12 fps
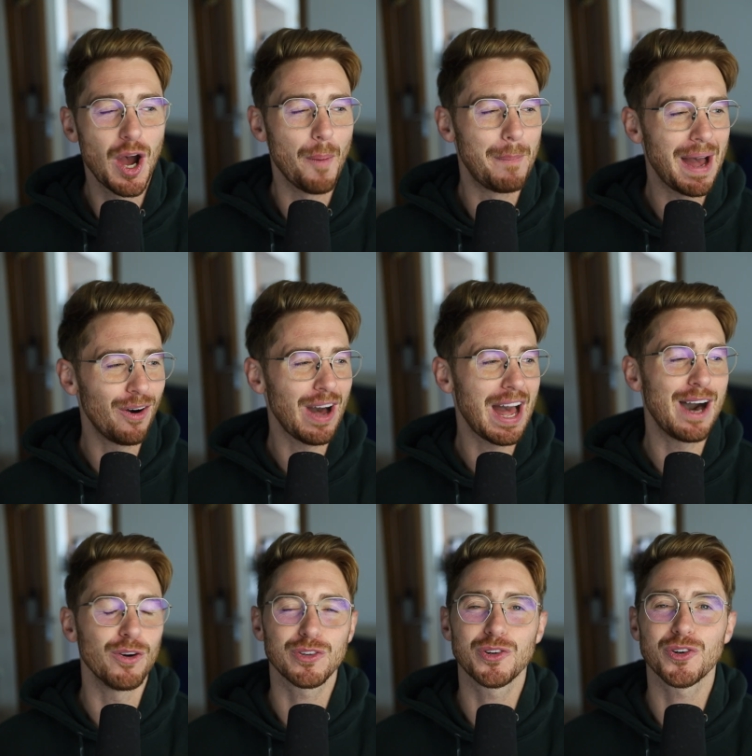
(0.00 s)
about
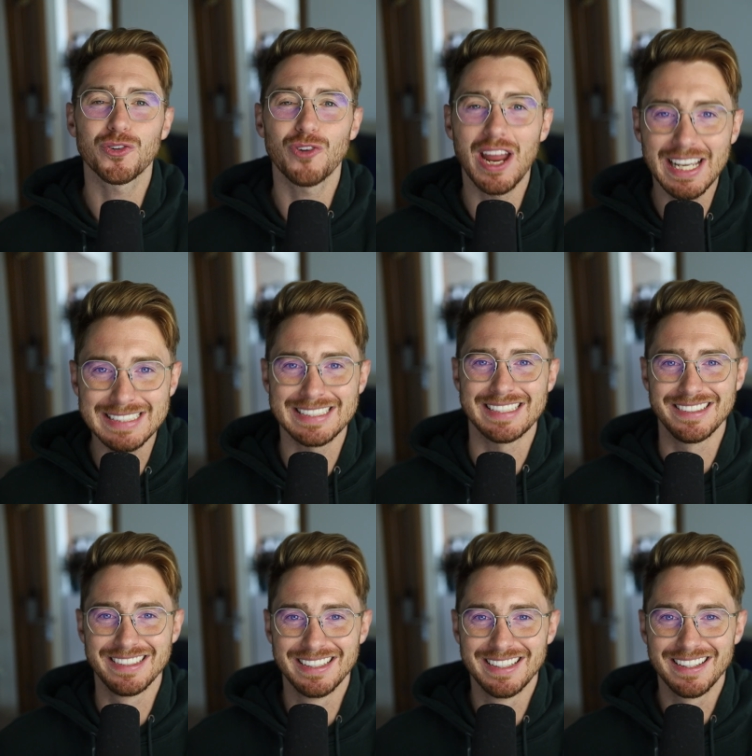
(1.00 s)
how
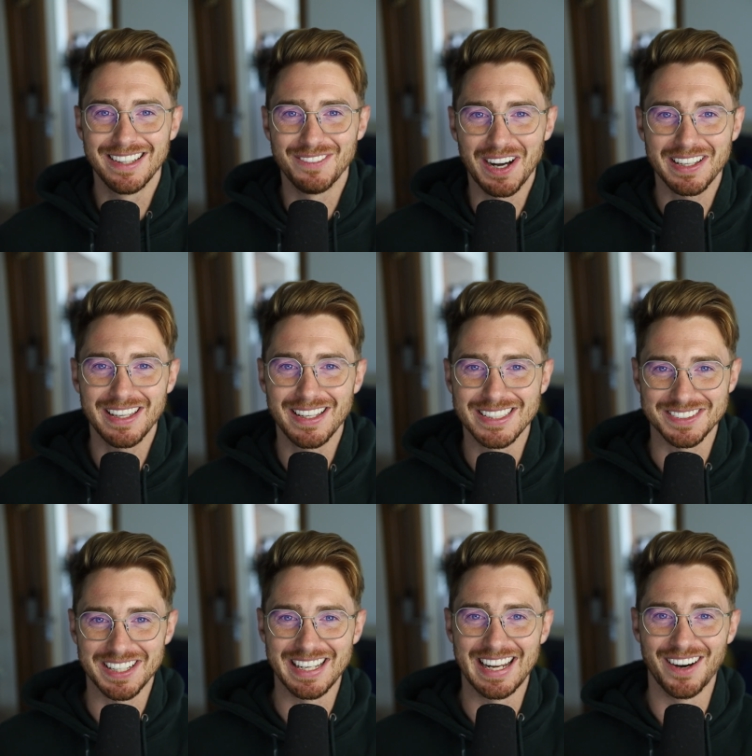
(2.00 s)
crazy the market
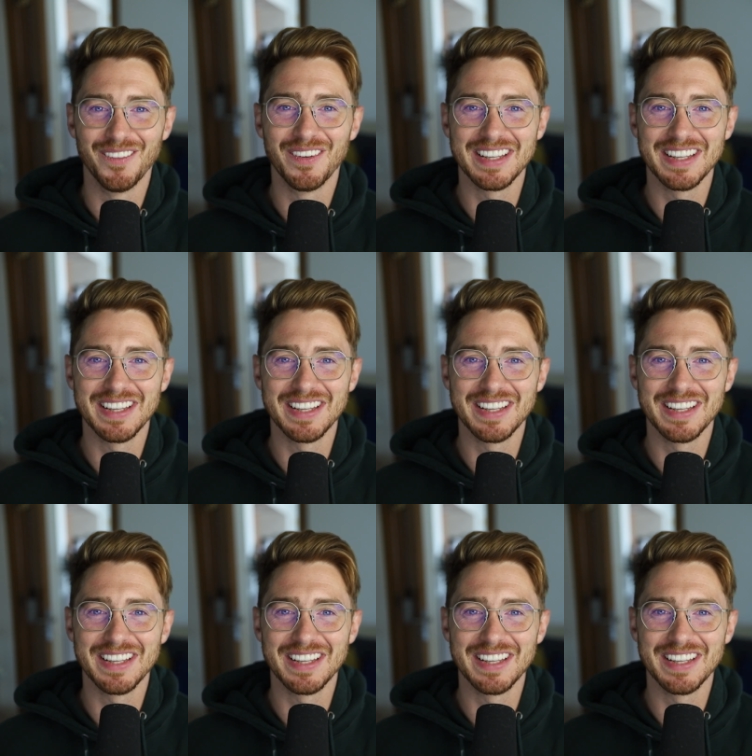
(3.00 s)
is right now.